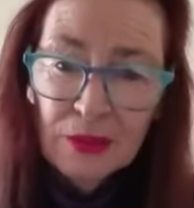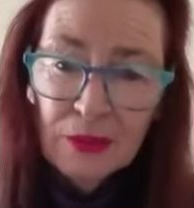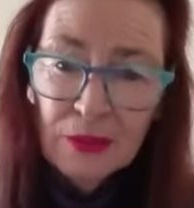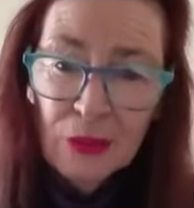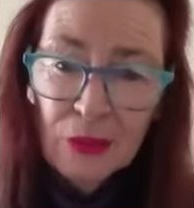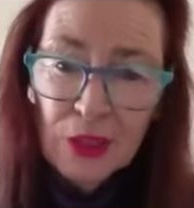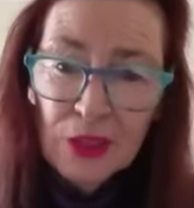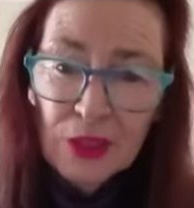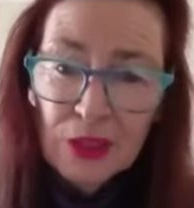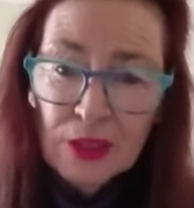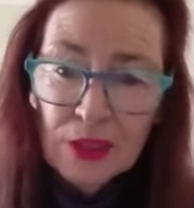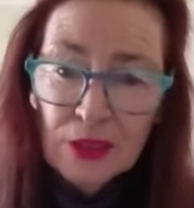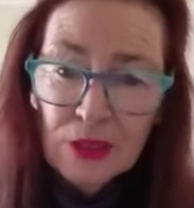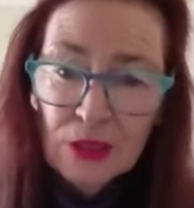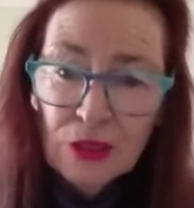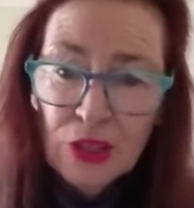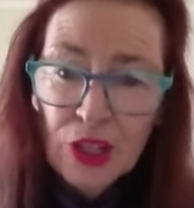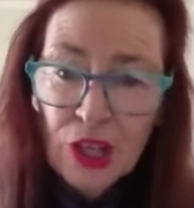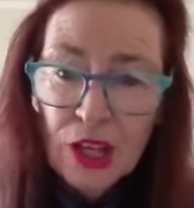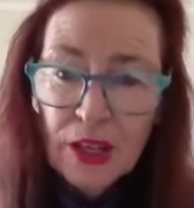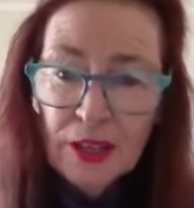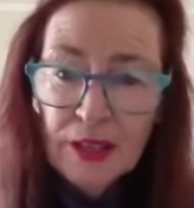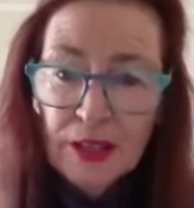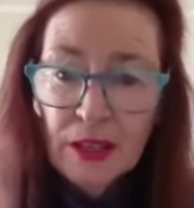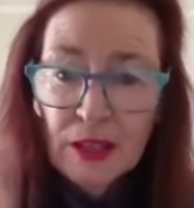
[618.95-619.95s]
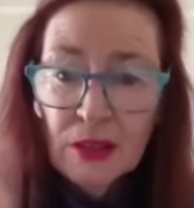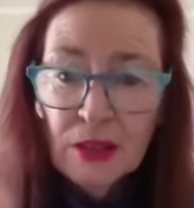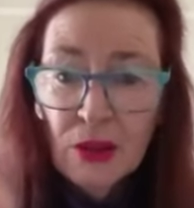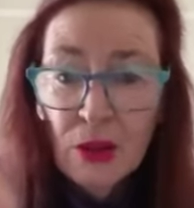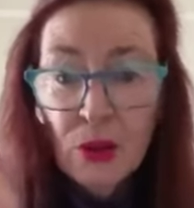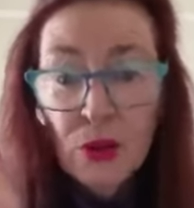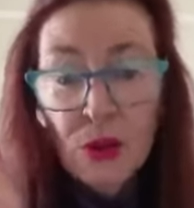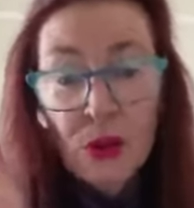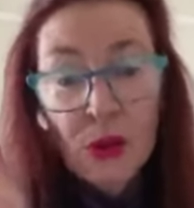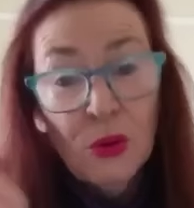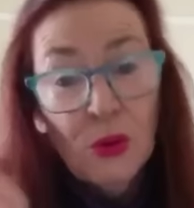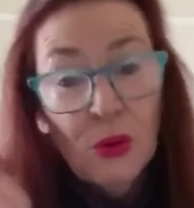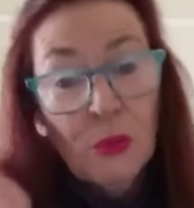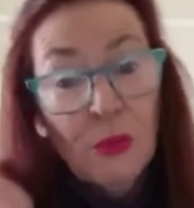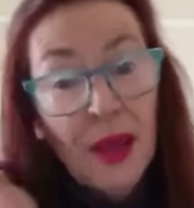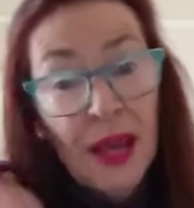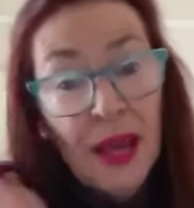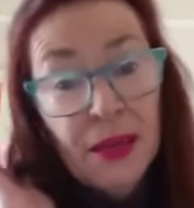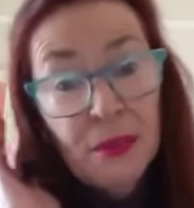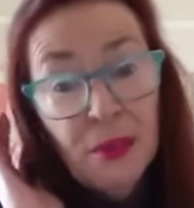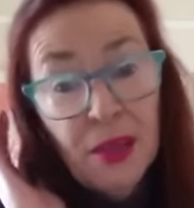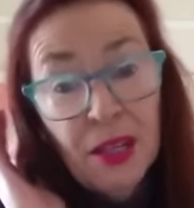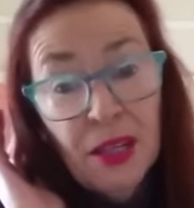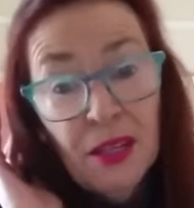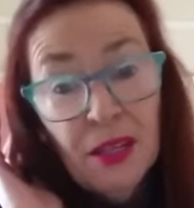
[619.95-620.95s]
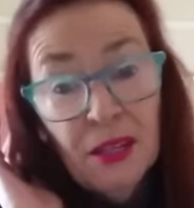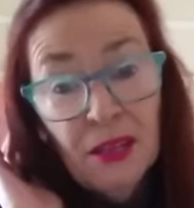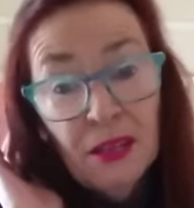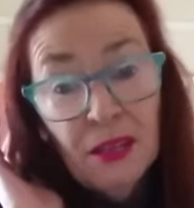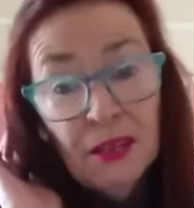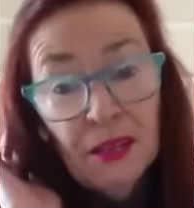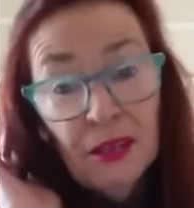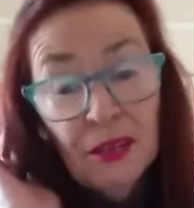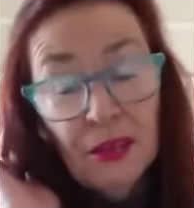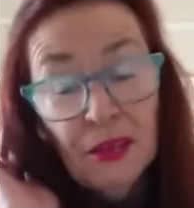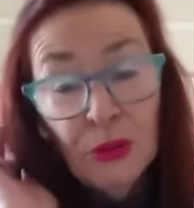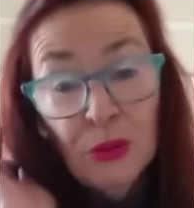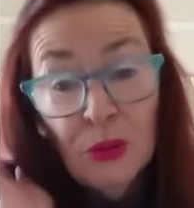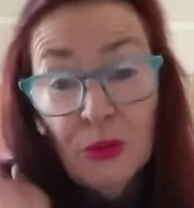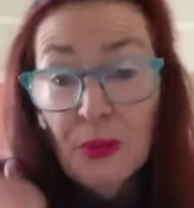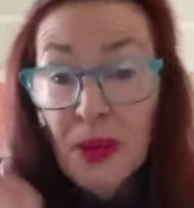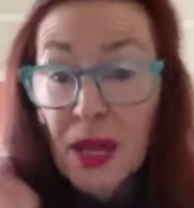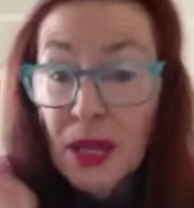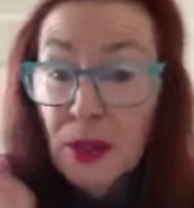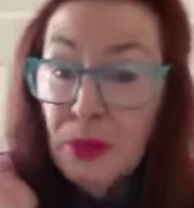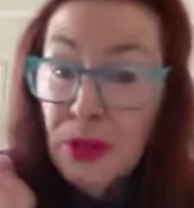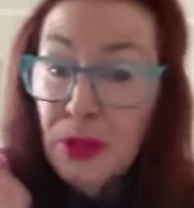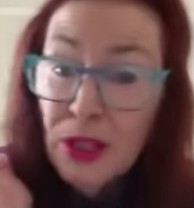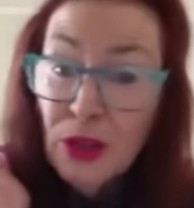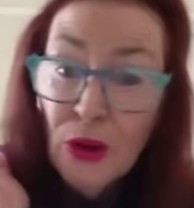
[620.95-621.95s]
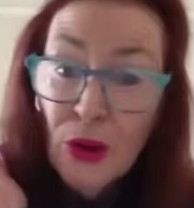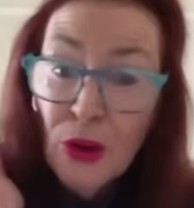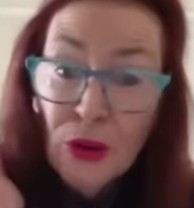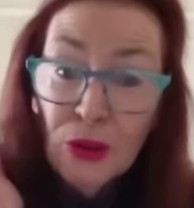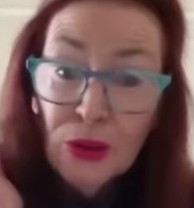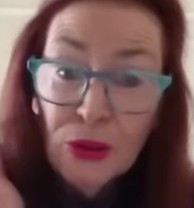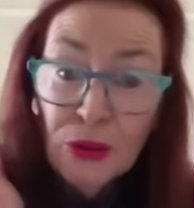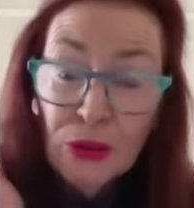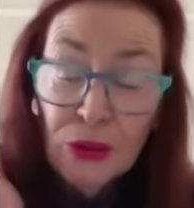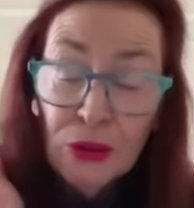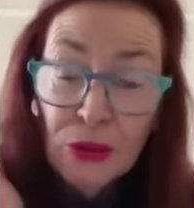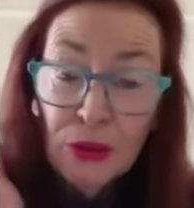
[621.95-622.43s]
with China, or maybe not,